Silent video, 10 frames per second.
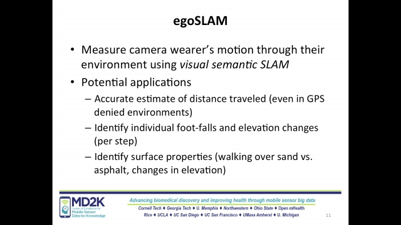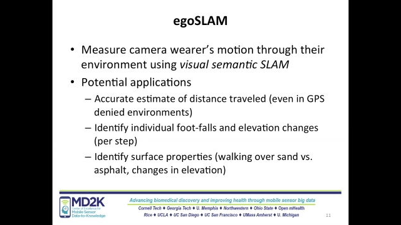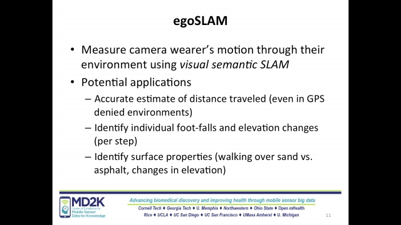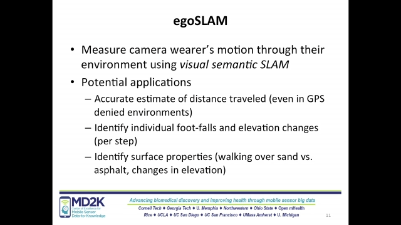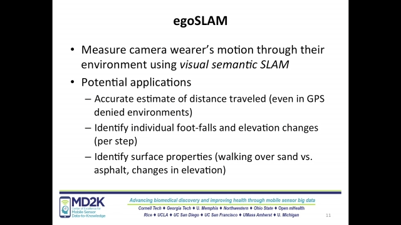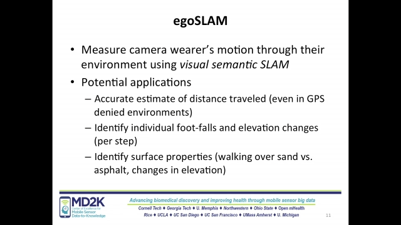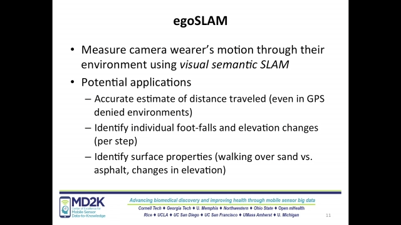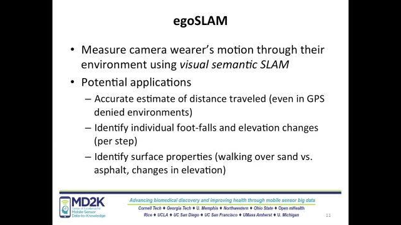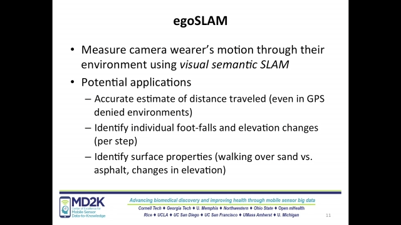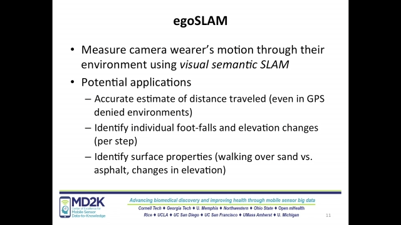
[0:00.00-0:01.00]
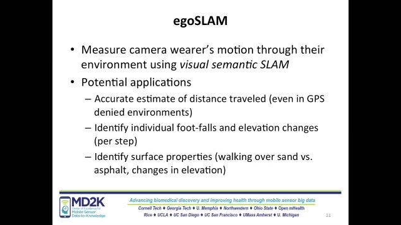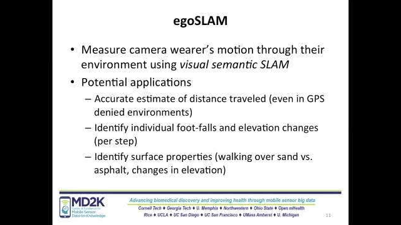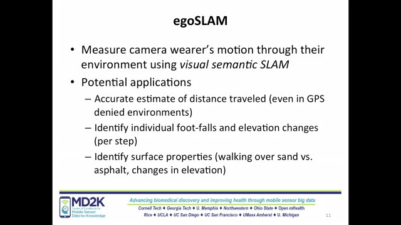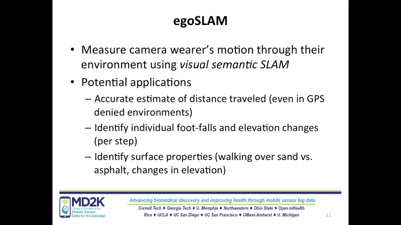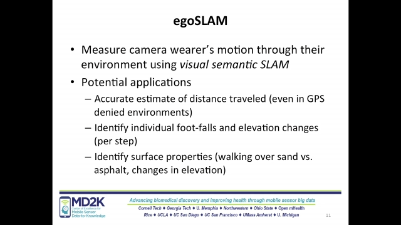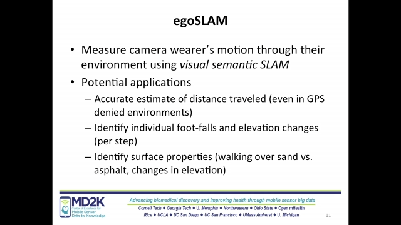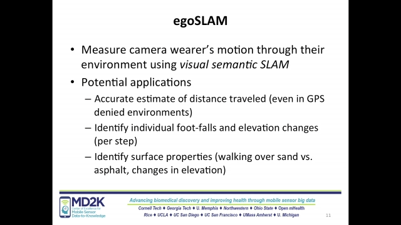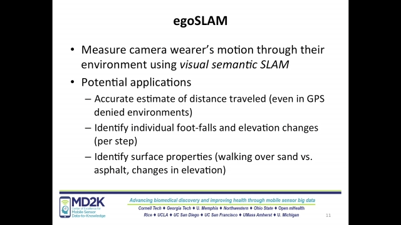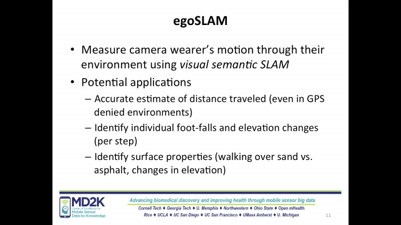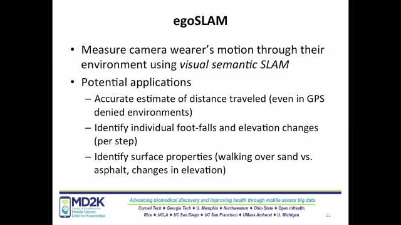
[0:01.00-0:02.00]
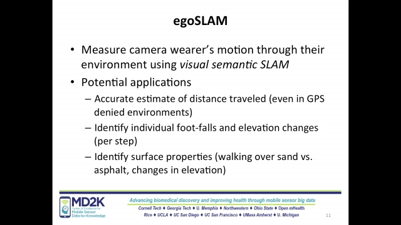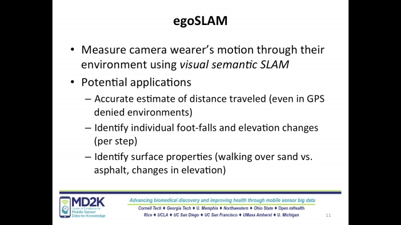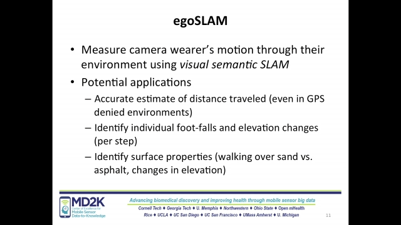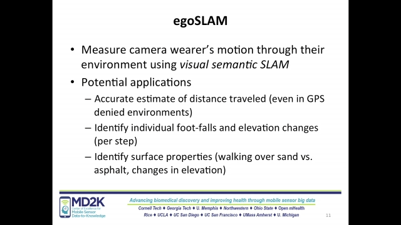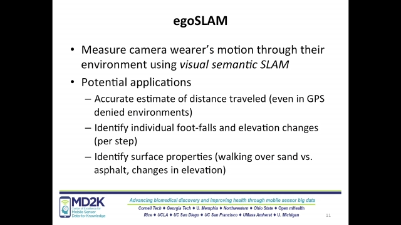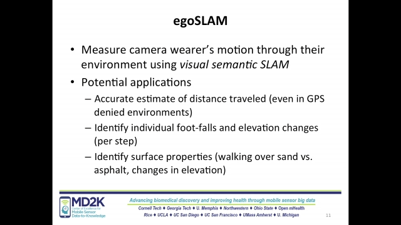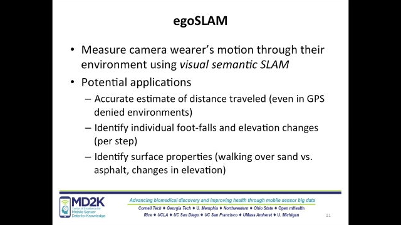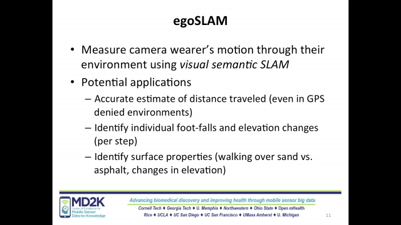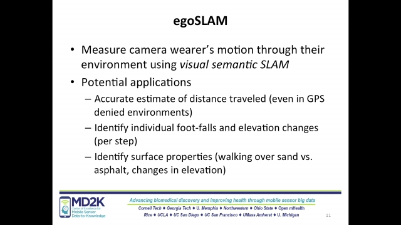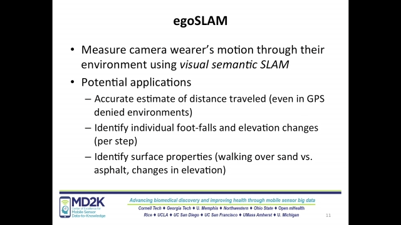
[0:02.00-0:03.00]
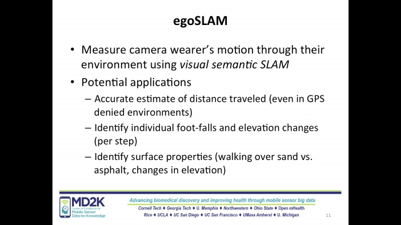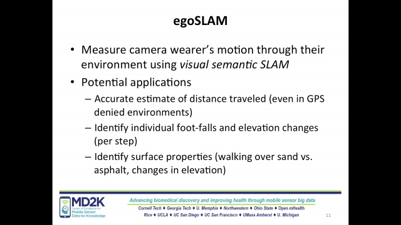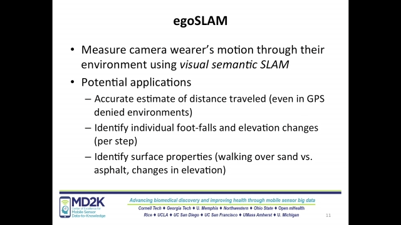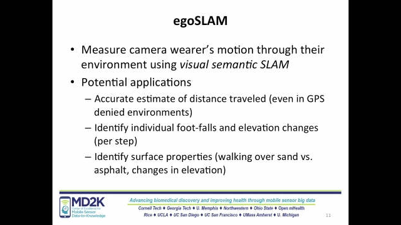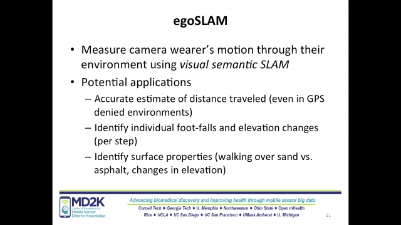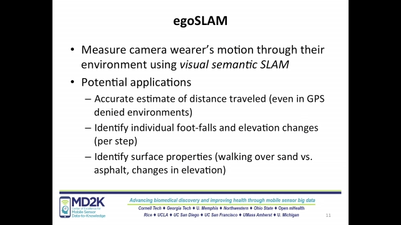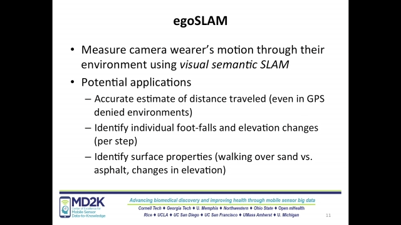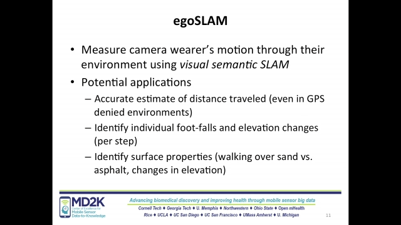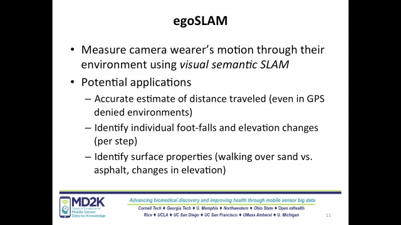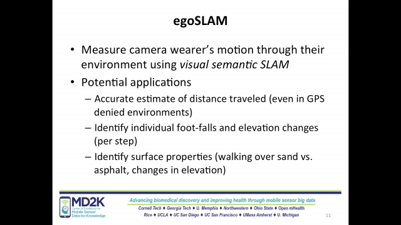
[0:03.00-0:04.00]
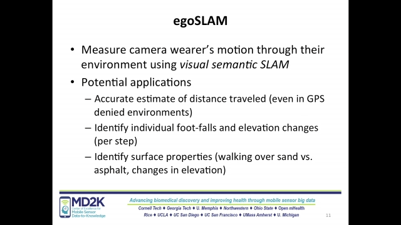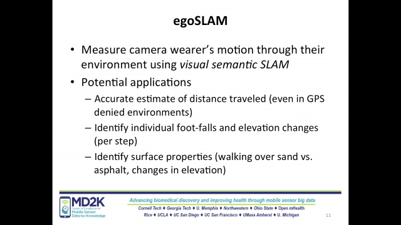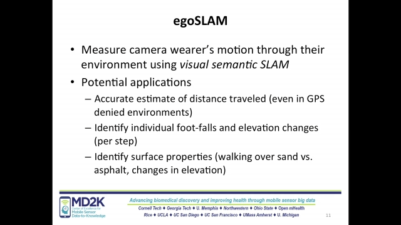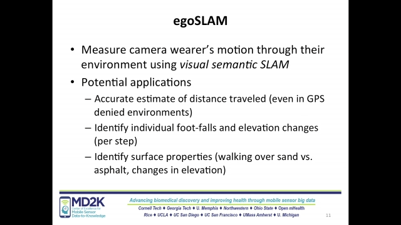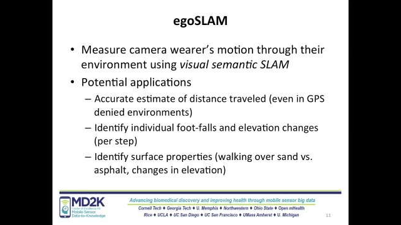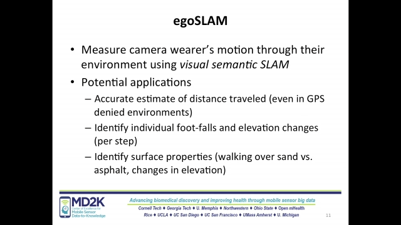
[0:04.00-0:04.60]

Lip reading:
No face is visible, so there are no lips to read.